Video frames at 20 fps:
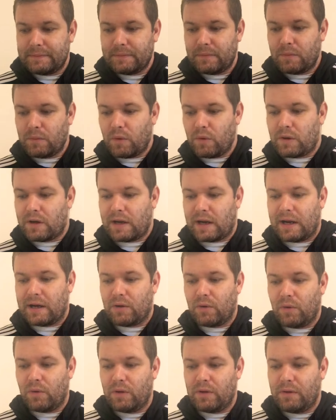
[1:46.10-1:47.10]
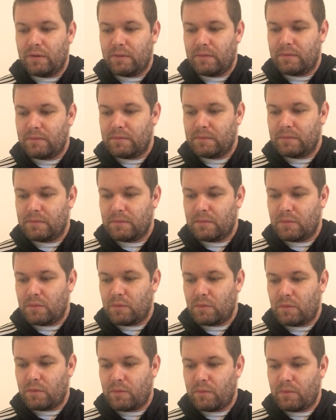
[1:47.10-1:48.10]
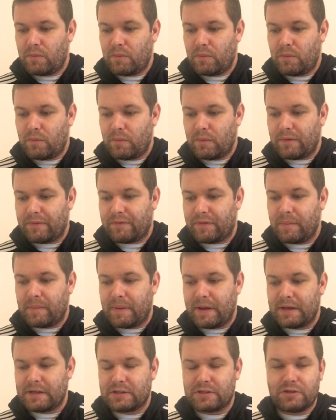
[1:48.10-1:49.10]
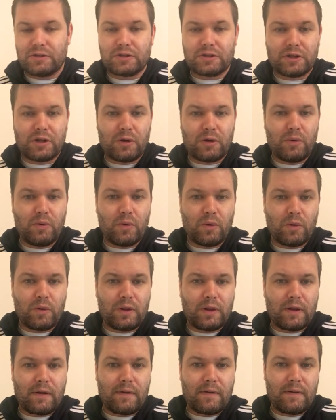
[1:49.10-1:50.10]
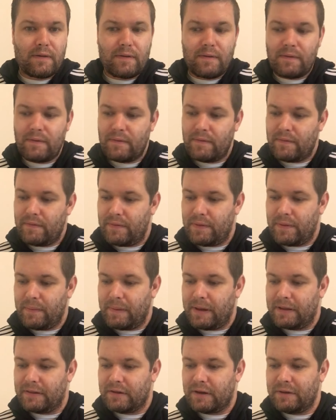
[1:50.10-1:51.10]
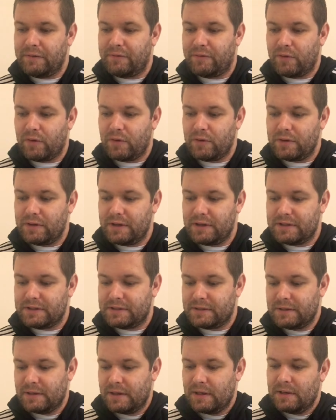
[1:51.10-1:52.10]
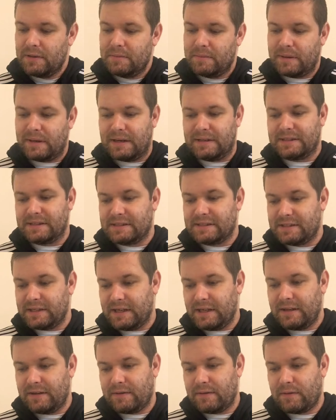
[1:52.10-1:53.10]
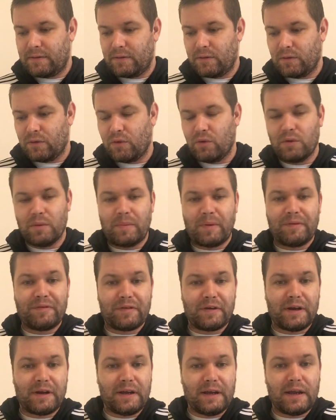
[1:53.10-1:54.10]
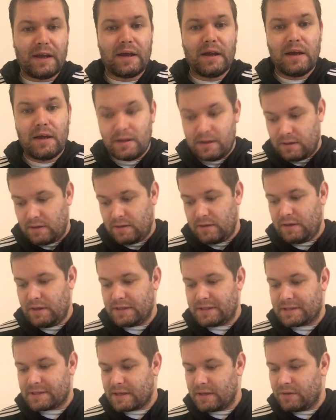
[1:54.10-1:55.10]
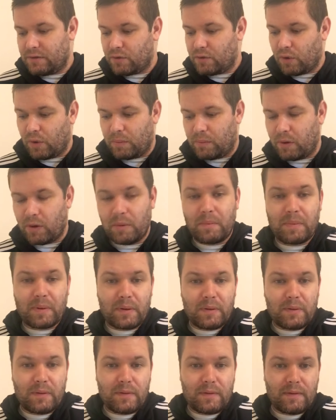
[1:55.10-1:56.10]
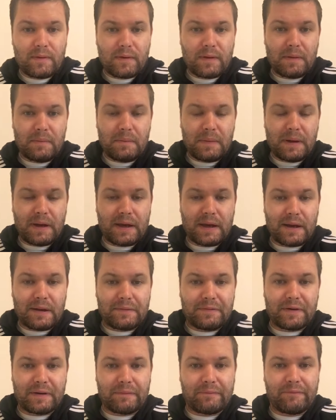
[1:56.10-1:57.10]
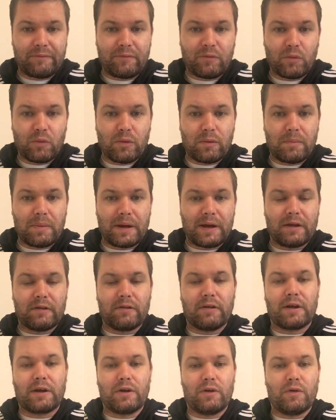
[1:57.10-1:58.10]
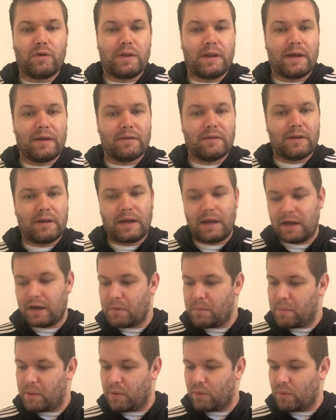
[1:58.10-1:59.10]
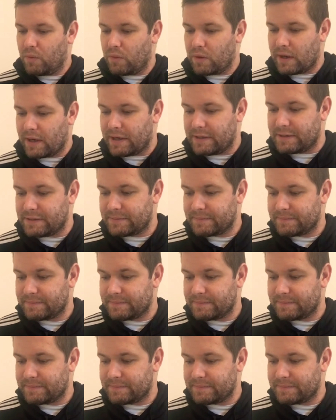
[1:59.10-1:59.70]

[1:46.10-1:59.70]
We'll crack on with the bets just now on the main line for these, but as I said, the one will be free. You can top up and make it a Fab Four by clicking on that link below, guys.